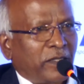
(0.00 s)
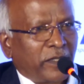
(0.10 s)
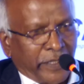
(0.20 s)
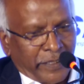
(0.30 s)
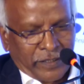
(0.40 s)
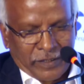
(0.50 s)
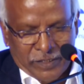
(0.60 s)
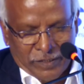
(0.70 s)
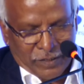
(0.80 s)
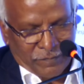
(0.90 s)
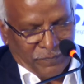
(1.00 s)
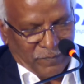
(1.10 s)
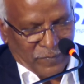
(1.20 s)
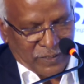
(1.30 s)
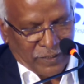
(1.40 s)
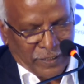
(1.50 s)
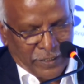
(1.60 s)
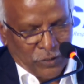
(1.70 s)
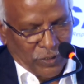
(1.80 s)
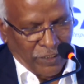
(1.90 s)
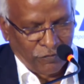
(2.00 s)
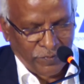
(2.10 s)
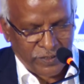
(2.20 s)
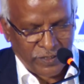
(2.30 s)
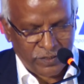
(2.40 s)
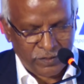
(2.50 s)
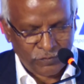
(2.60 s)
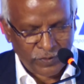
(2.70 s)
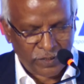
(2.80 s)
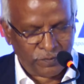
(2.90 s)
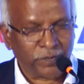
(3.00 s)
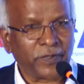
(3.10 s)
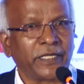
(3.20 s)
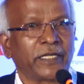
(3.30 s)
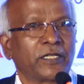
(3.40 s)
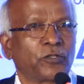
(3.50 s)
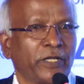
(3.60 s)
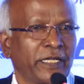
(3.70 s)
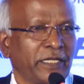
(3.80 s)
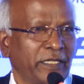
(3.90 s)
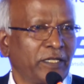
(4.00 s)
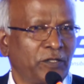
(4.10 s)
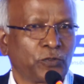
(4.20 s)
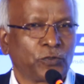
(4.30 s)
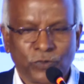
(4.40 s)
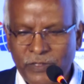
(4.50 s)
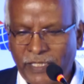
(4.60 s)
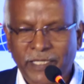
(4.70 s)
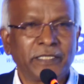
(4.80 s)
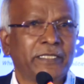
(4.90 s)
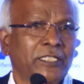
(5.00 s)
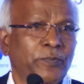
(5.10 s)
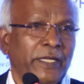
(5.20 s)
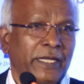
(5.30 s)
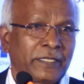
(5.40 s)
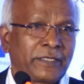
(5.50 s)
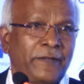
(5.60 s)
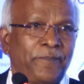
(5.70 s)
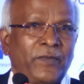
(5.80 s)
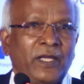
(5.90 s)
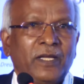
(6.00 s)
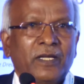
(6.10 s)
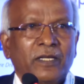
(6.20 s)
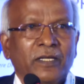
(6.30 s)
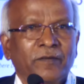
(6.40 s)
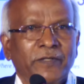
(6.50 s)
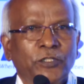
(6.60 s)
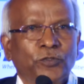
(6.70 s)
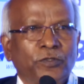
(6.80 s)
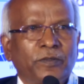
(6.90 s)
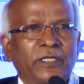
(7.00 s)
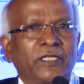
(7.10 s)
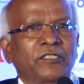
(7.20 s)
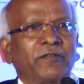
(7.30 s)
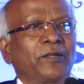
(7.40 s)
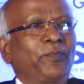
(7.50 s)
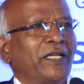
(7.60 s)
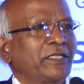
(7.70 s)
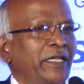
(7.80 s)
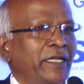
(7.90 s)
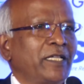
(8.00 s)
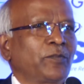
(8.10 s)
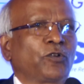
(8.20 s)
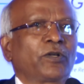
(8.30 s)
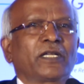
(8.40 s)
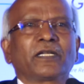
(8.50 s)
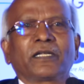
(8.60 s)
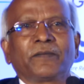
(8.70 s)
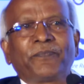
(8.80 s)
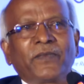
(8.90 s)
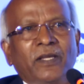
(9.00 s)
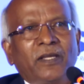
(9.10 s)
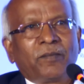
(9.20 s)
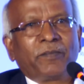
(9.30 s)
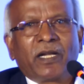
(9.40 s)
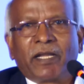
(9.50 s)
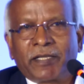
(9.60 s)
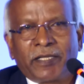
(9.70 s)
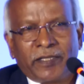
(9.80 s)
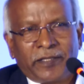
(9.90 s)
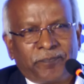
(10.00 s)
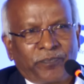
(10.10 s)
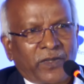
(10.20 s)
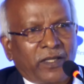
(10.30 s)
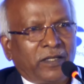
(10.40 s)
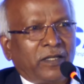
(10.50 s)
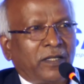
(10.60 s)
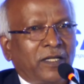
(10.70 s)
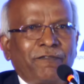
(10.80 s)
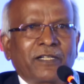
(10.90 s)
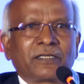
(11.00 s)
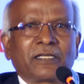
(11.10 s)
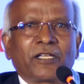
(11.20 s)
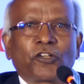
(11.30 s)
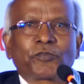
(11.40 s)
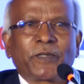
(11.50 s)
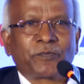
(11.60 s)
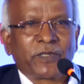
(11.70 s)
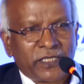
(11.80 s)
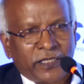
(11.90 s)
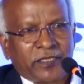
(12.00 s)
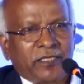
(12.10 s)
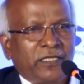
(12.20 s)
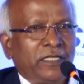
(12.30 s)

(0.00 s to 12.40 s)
Again, it's an honor to have Mr. Sundaram here today to share his experience with you. He is very passionate about building the defense and aerospace business